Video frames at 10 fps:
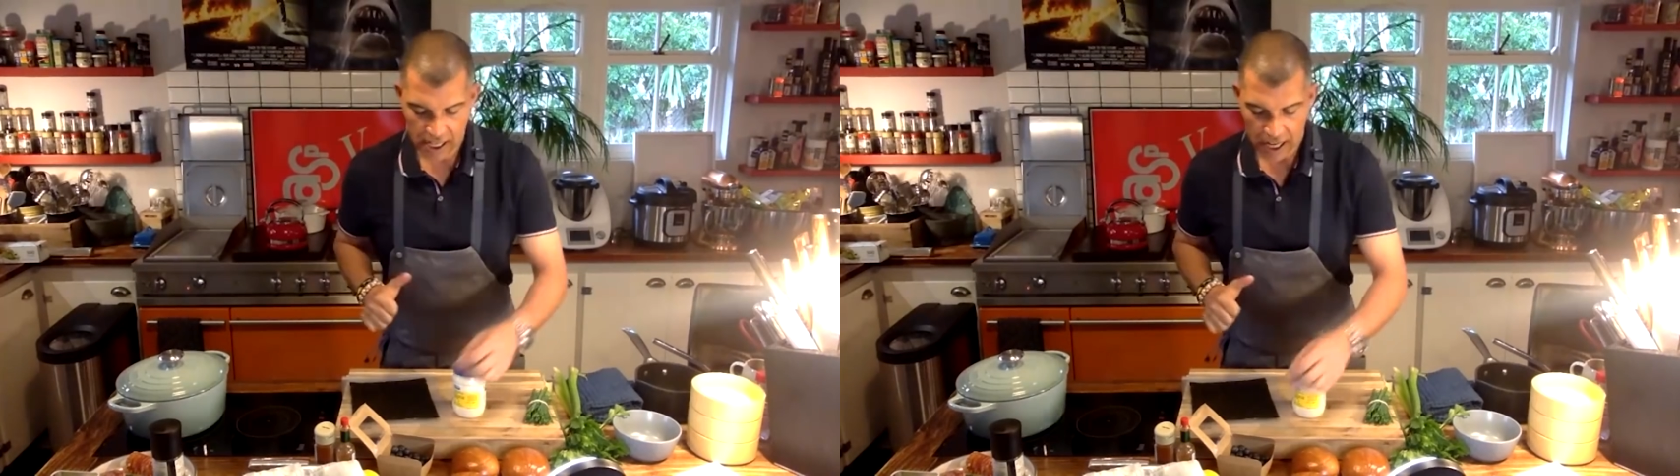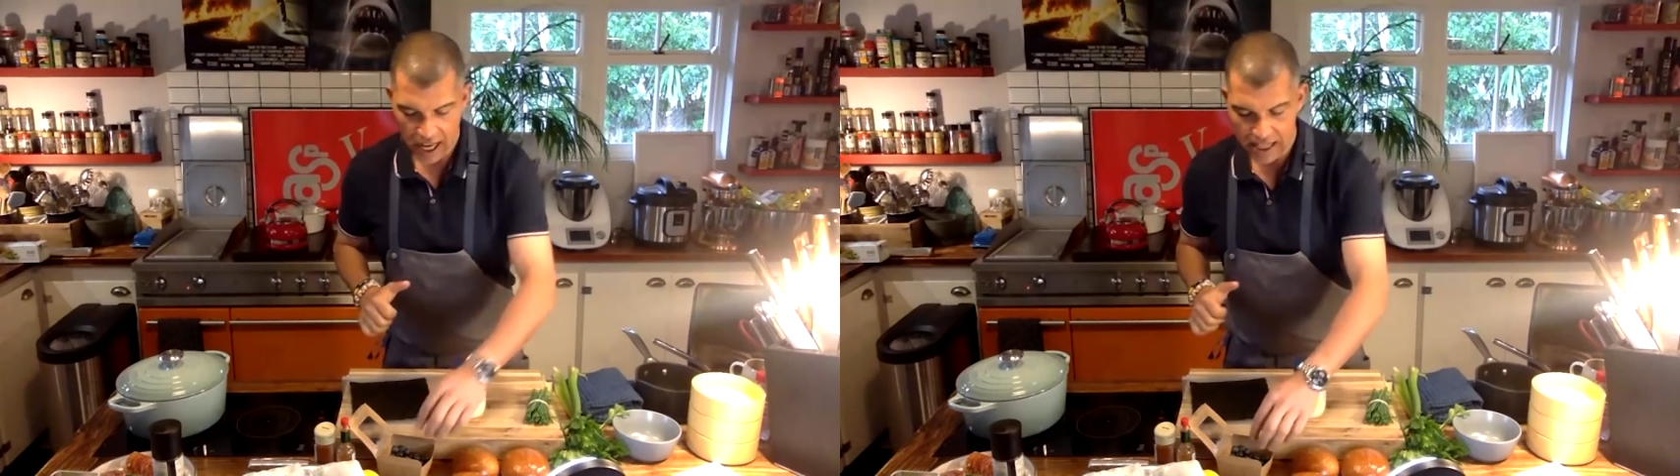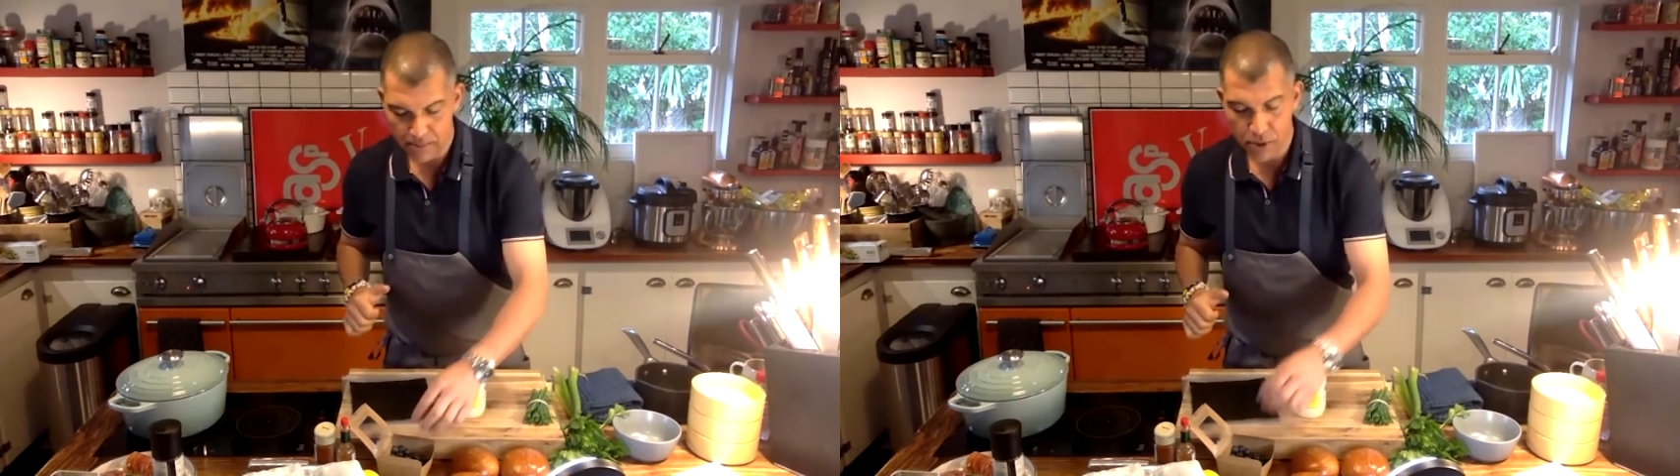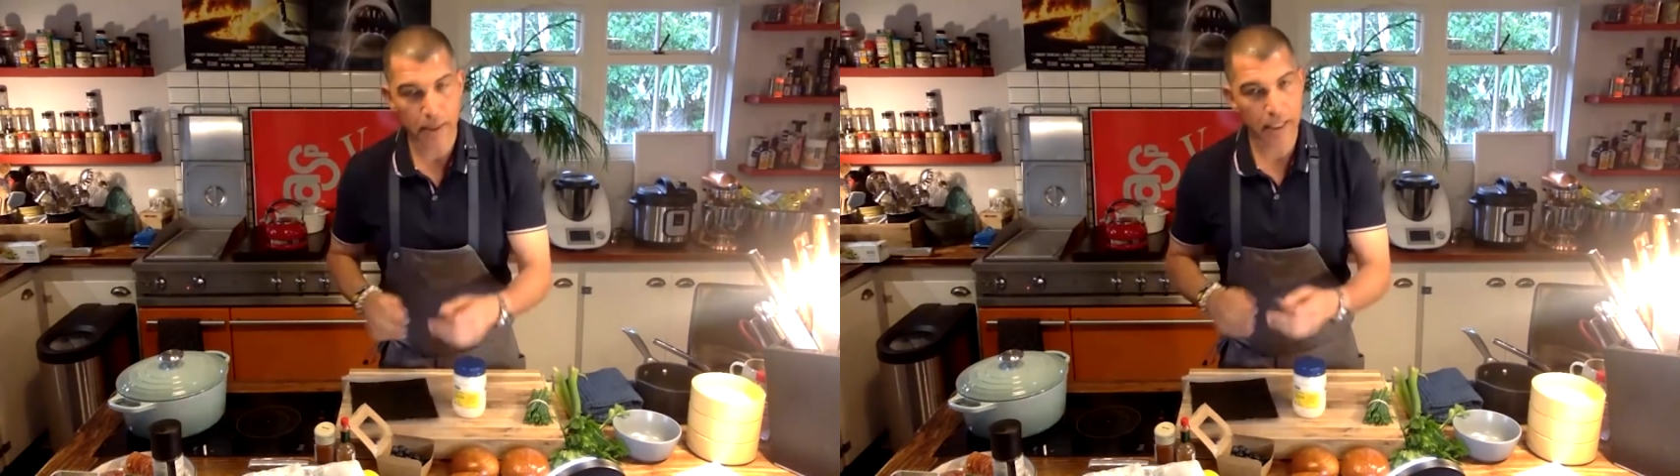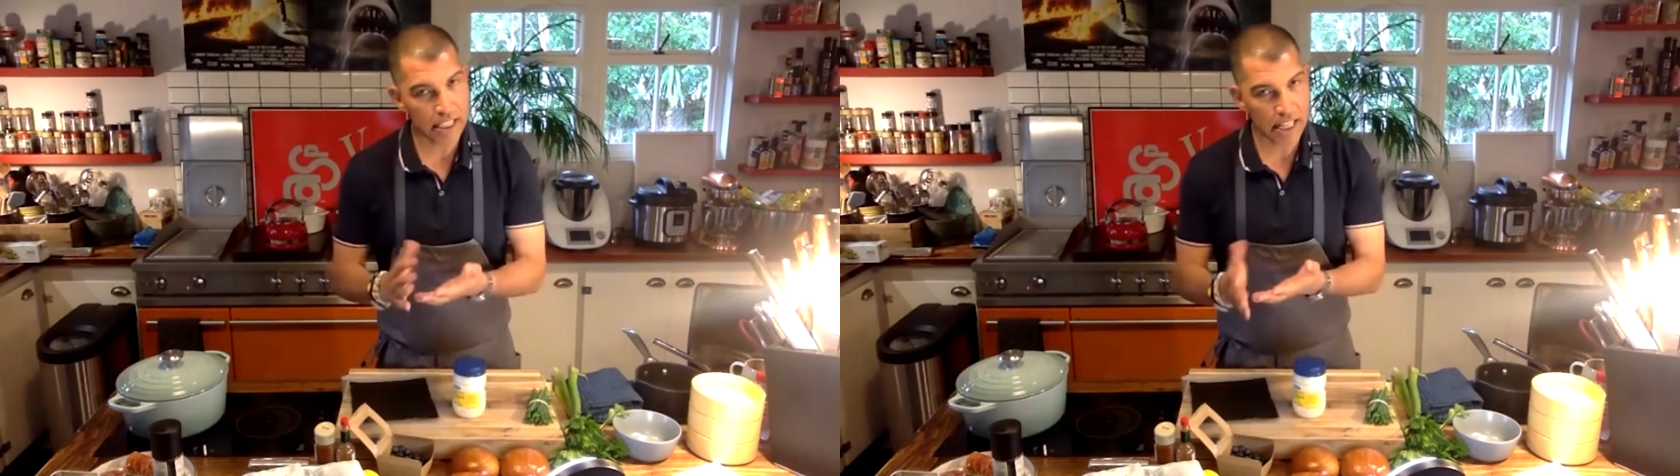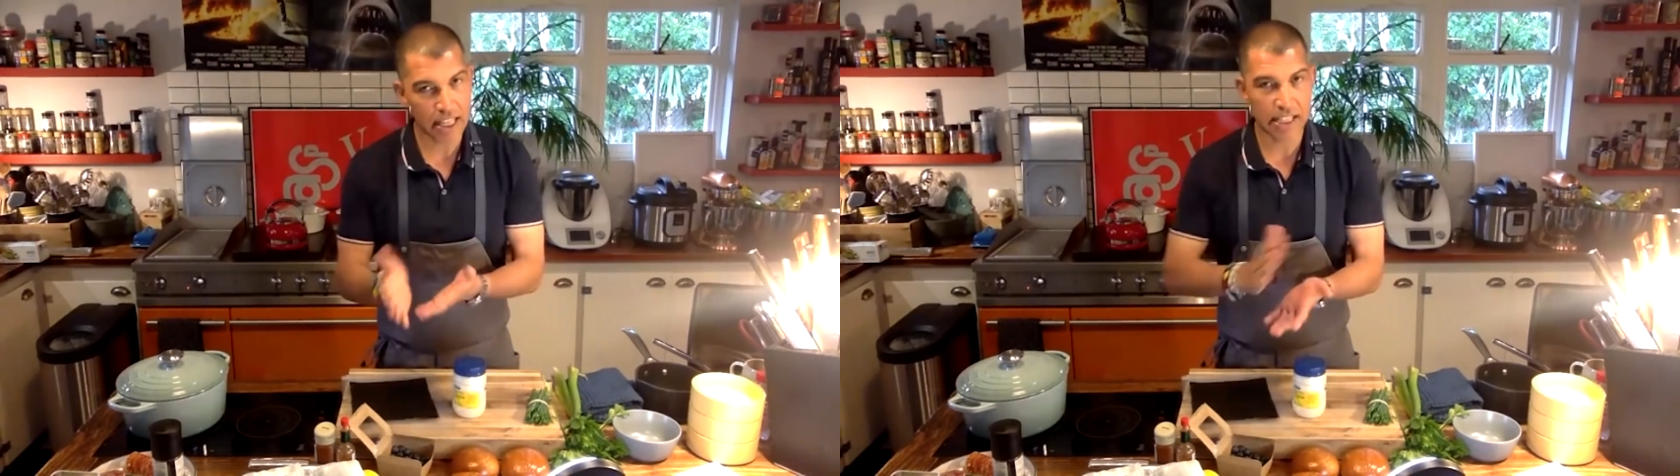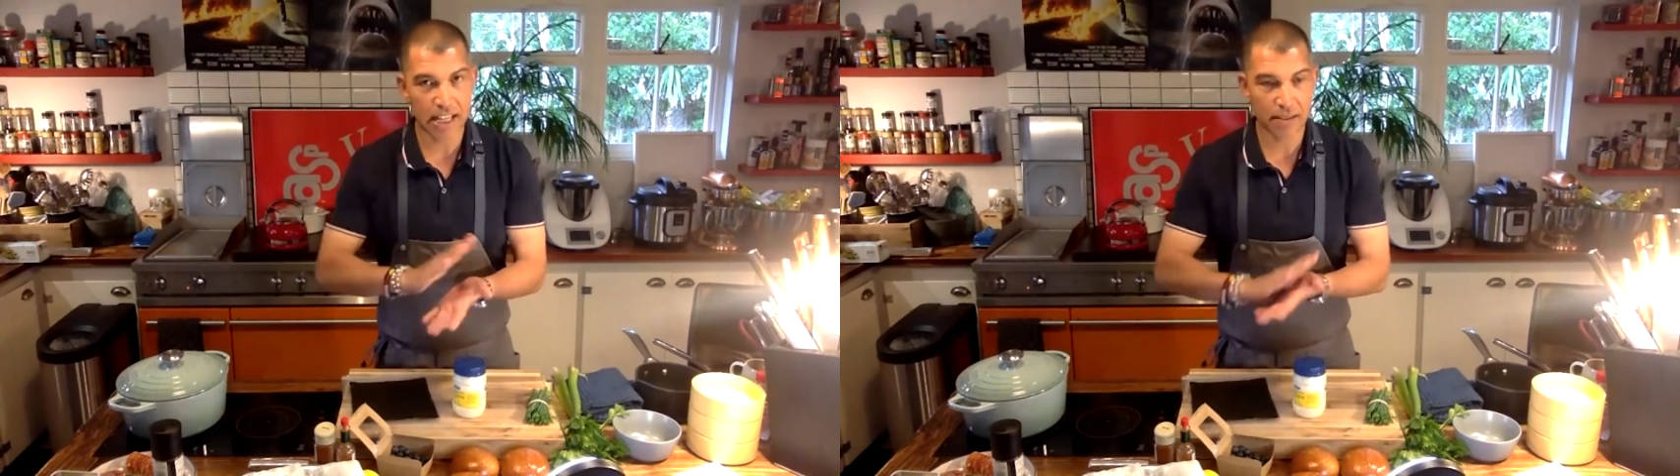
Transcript: The blueberries, like I said,